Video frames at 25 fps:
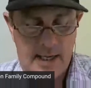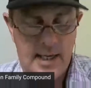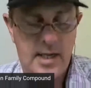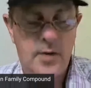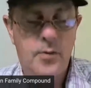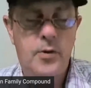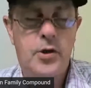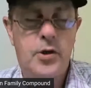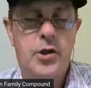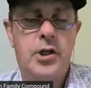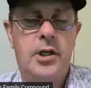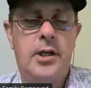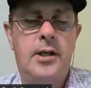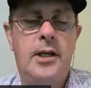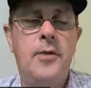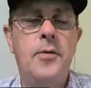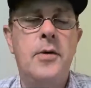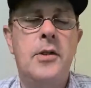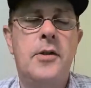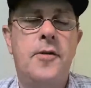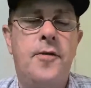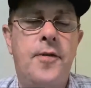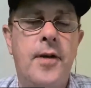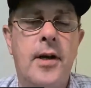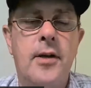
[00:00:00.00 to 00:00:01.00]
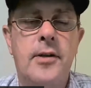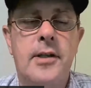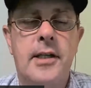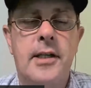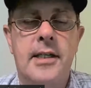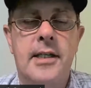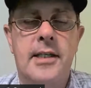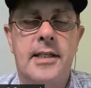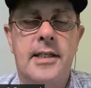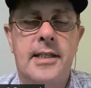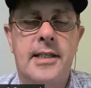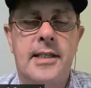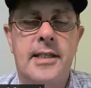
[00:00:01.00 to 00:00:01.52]
it was
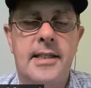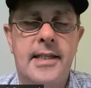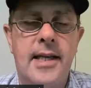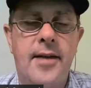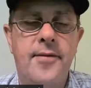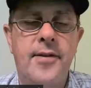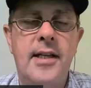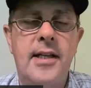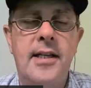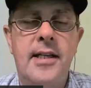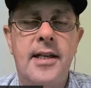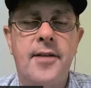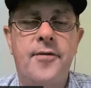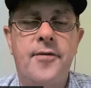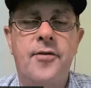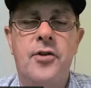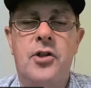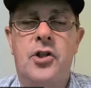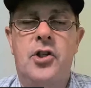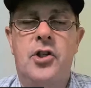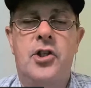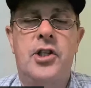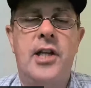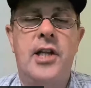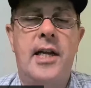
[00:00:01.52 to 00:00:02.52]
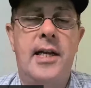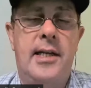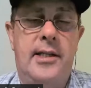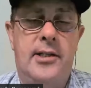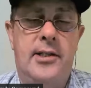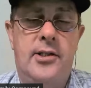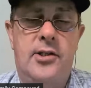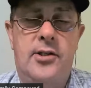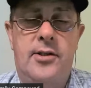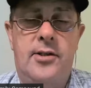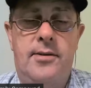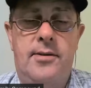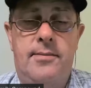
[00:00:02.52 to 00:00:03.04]
felt in seven different
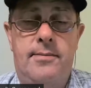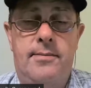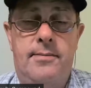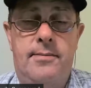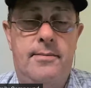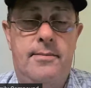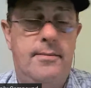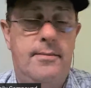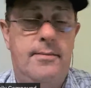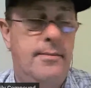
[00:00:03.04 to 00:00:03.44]
states.